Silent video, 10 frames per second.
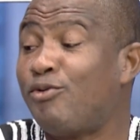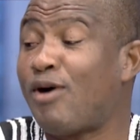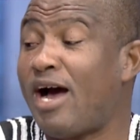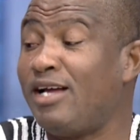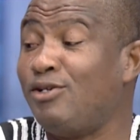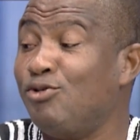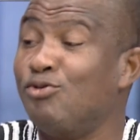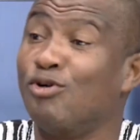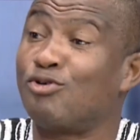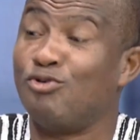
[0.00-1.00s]
Why do
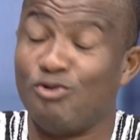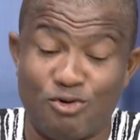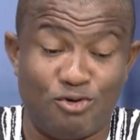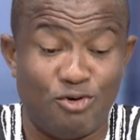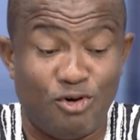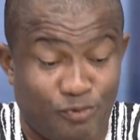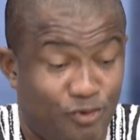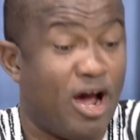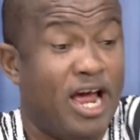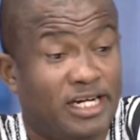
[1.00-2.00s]
you want to know?
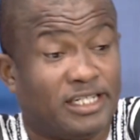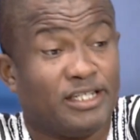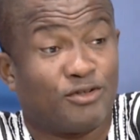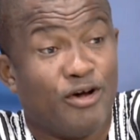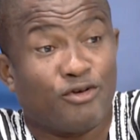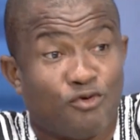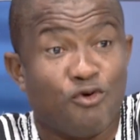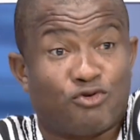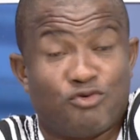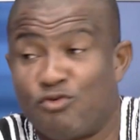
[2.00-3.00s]
Because NDC is going to go to